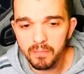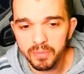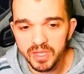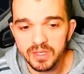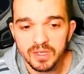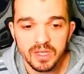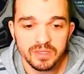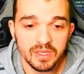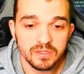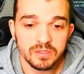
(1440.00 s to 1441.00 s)
the gameplay
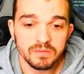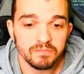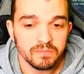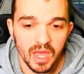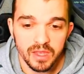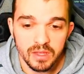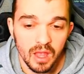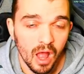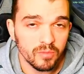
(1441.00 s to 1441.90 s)
that I